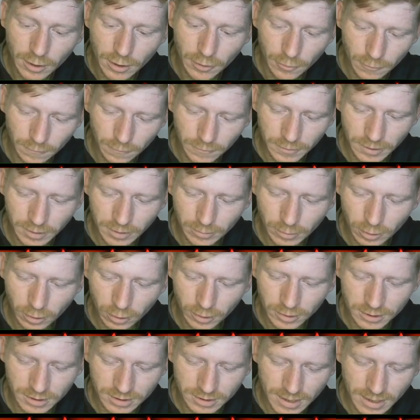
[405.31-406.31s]
Another
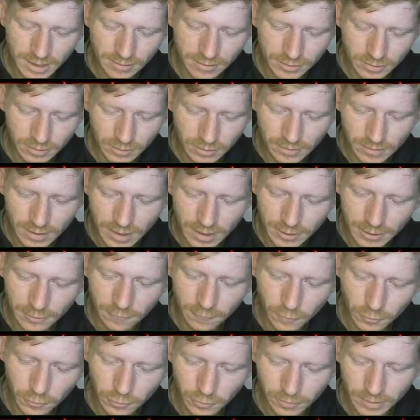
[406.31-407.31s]
Demonologist there is alright.
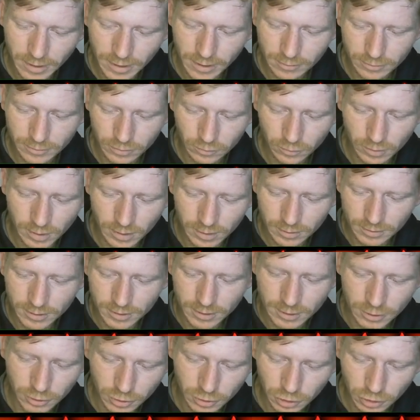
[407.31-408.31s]
Another one up there as well, so
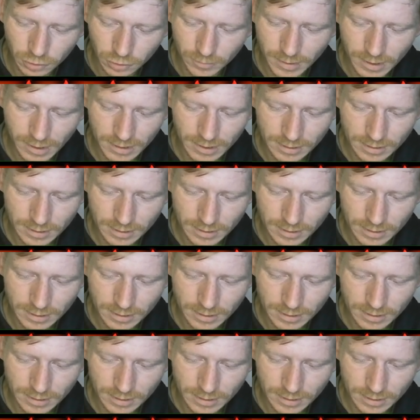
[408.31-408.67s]
that's not too bad.